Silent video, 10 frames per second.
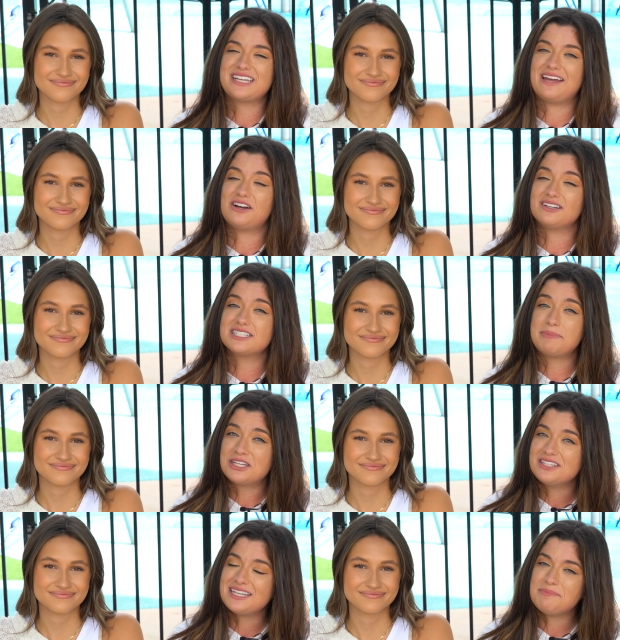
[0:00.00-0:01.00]
Speaker 1: chat on on
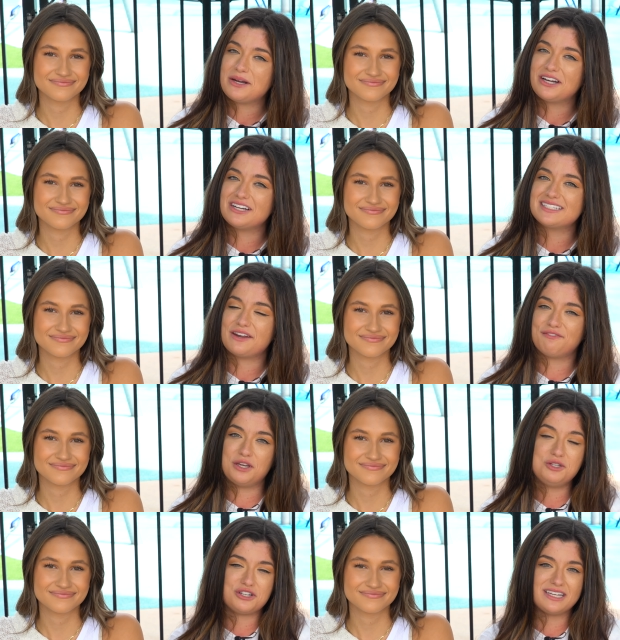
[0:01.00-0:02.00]
specialty burgers and a
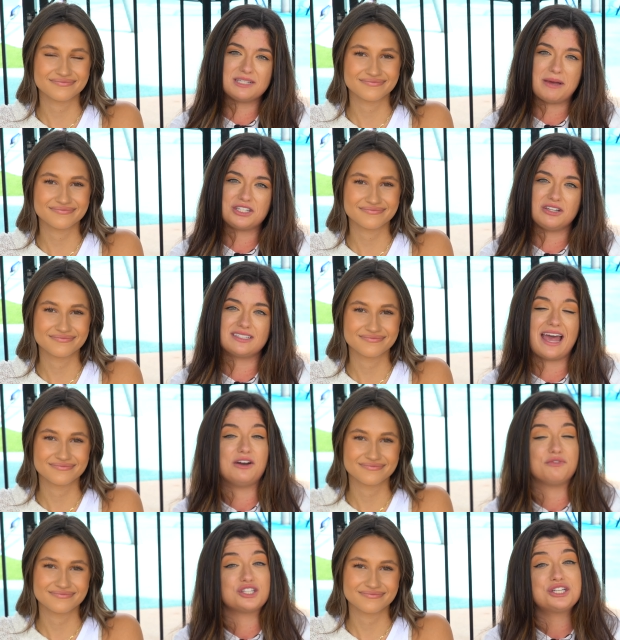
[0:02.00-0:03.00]
few drink specials at
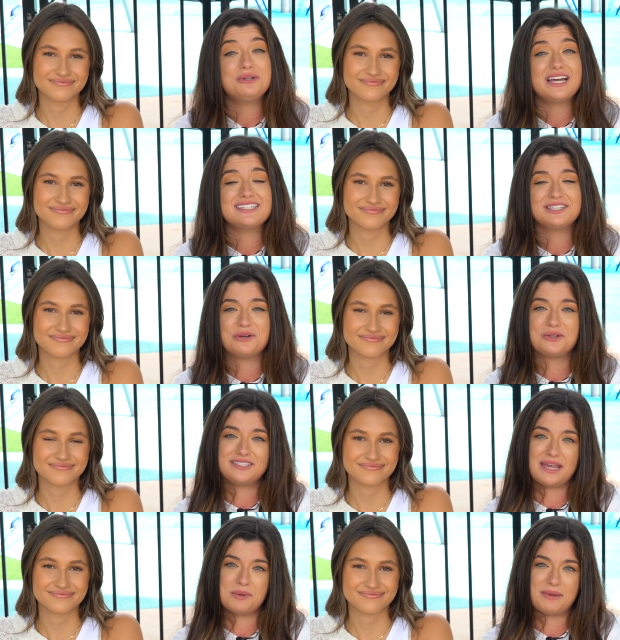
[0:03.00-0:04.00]
over two dozen local
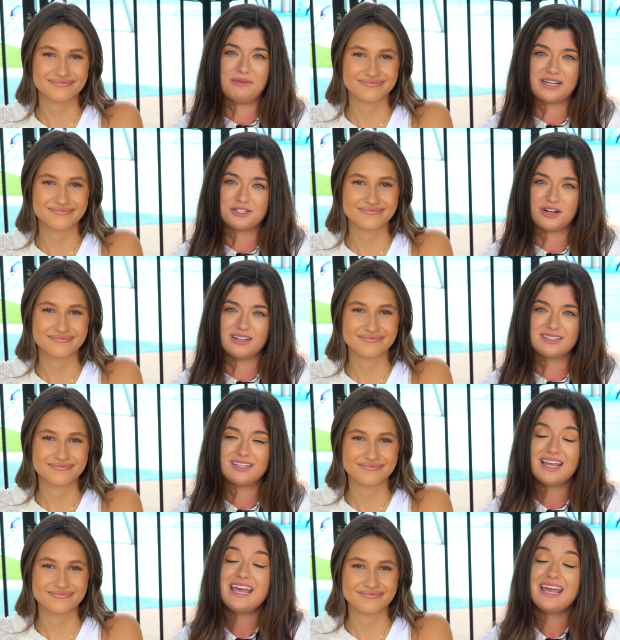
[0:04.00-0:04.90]
Tampa Bay restaurants.